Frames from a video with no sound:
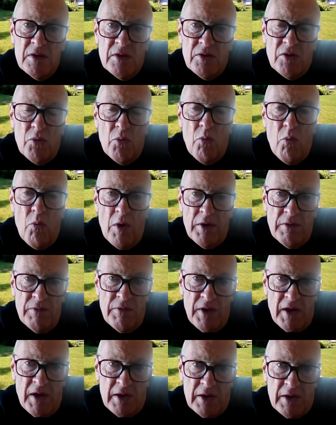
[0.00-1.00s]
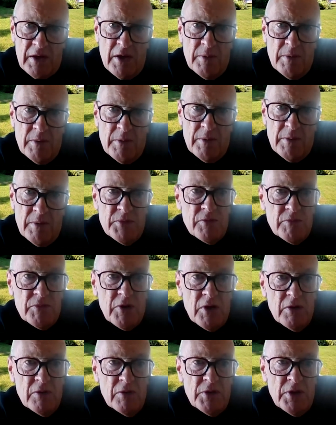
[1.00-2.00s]
that one of the outcomes from
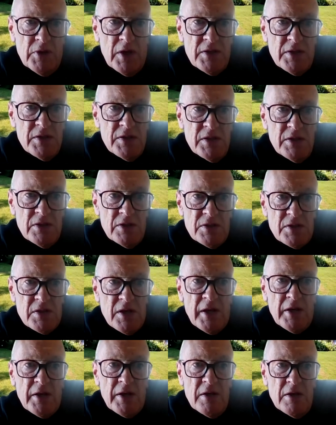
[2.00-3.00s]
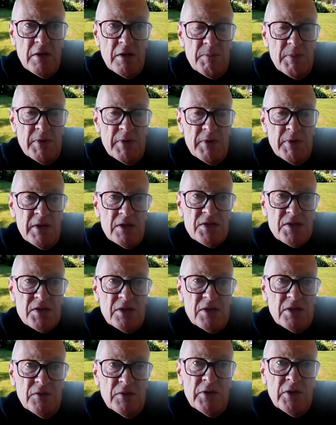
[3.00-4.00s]
COVID-19 is likely to be a
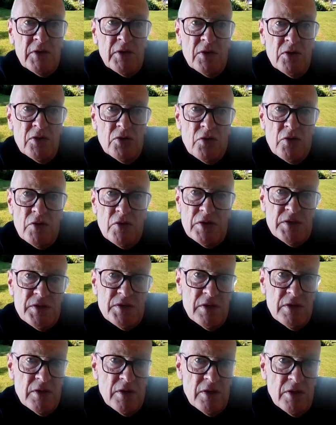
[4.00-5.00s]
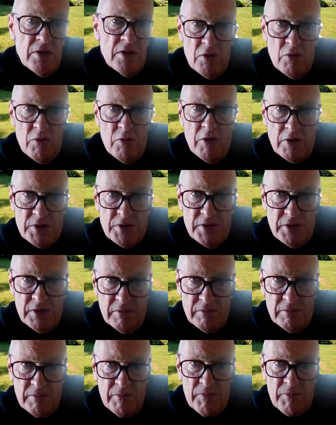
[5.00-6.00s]
significant increase in inequality.
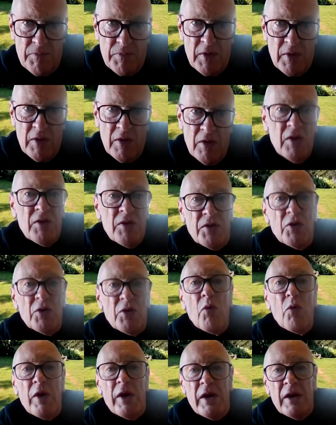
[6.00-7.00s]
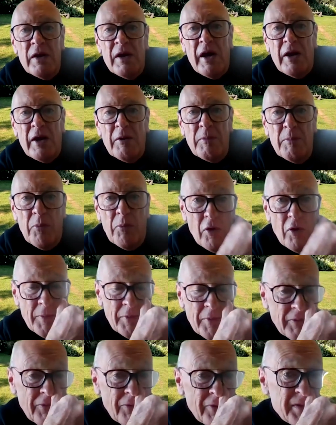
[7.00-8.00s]
Think where unemployment, for